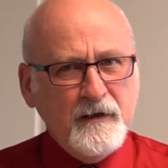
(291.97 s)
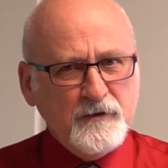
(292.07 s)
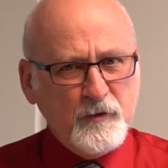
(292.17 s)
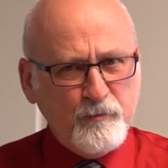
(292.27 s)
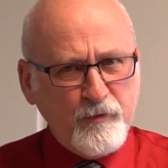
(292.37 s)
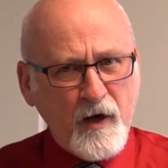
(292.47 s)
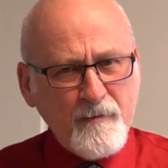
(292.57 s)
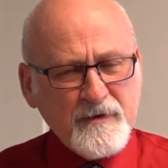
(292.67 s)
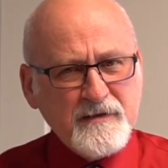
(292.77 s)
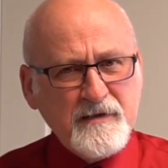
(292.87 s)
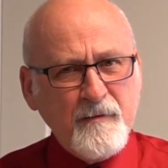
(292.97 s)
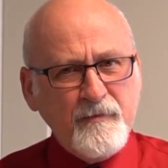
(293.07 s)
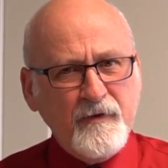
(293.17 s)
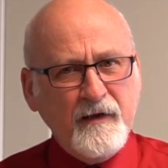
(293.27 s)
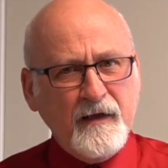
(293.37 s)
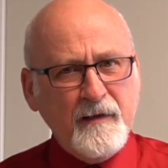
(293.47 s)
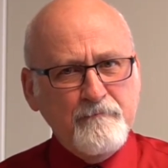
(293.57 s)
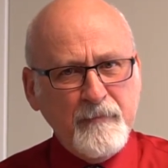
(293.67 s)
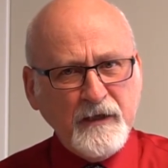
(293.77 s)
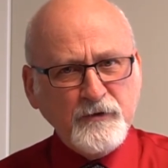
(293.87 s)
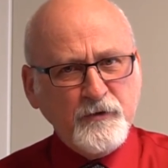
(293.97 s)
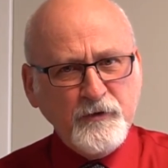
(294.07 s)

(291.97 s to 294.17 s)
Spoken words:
So promise something and make sure